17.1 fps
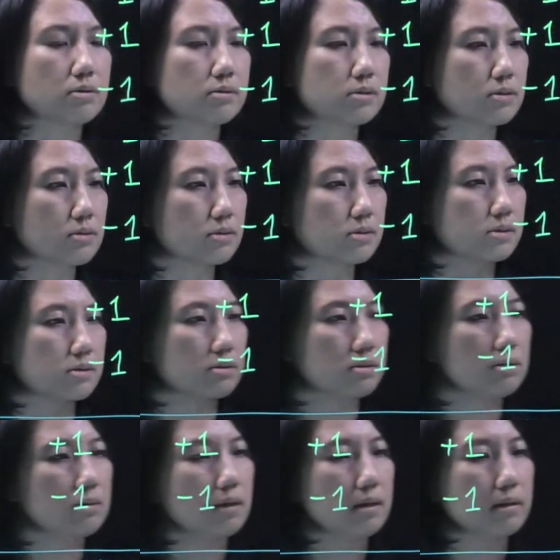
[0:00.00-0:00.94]
0,
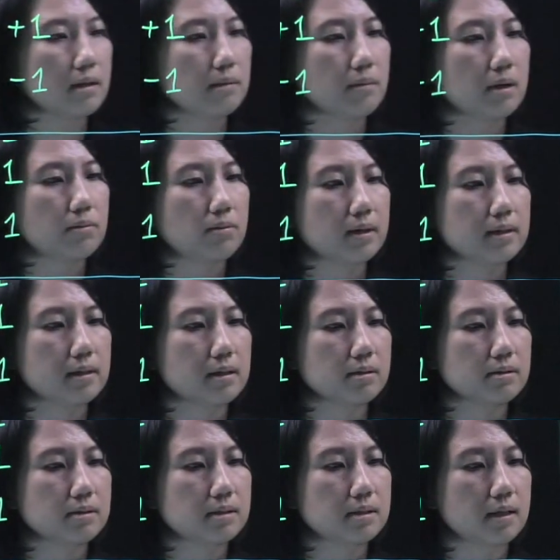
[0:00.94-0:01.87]
0, and then my
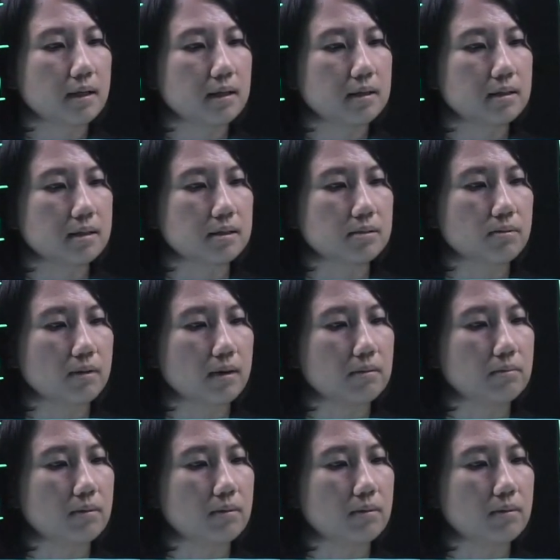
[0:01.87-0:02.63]
1L state is 1,